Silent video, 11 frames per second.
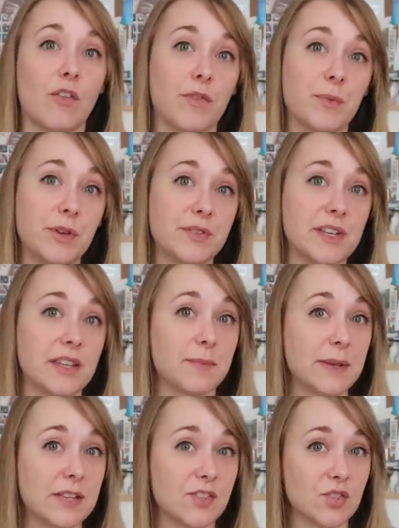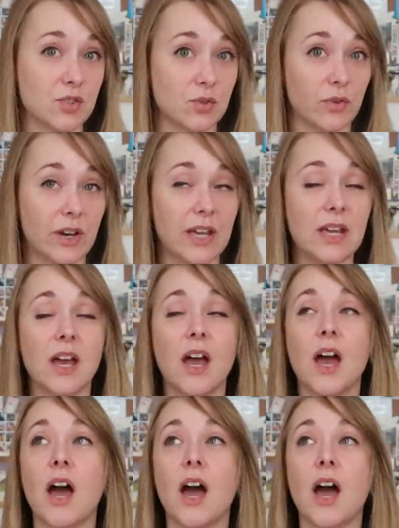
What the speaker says: of the Beauty and the Beast story,